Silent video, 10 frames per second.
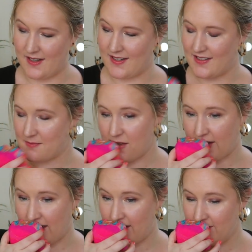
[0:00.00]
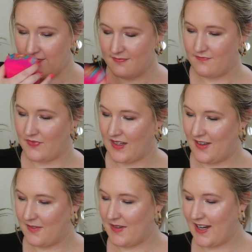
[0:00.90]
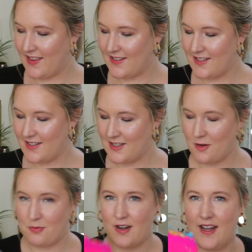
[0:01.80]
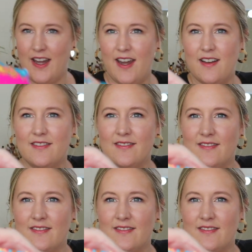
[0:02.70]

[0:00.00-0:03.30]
but it does smell good. Oh my god, this is so pretty.